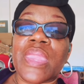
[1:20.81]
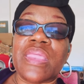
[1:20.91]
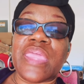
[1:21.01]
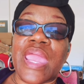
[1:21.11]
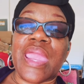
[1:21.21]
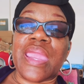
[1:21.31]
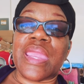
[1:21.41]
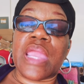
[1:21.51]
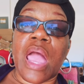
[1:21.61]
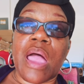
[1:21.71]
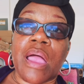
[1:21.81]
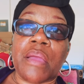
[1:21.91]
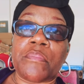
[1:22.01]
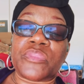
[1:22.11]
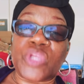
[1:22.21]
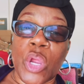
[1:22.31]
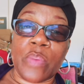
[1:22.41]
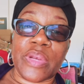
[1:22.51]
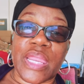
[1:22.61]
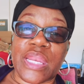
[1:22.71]
they um,
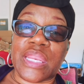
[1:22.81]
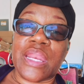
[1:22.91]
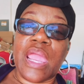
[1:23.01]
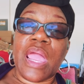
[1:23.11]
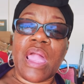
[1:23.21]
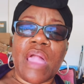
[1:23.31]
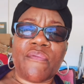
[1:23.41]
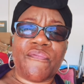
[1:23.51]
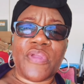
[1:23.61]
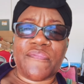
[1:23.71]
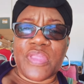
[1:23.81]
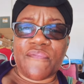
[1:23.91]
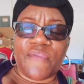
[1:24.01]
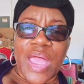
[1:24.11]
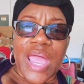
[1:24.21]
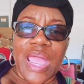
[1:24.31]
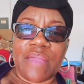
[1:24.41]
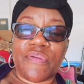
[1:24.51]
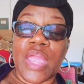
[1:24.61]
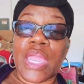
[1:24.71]
terminated
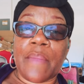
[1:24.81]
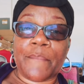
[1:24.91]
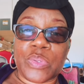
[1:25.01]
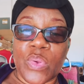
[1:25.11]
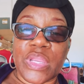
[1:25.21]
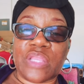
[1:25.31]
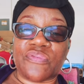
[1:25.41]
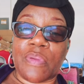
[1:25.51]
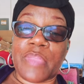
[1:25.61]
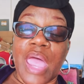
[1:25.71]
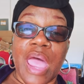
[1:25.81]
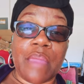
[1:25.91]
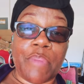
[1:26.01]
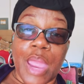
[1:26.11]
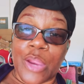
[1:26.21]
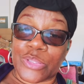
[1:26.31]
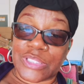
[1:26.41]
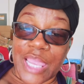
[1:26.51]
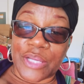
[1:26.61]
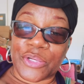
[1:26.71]
55 employees from the iBuyer
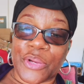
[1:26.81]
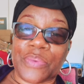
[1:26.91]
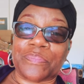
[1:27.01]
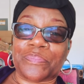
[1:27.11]
sector.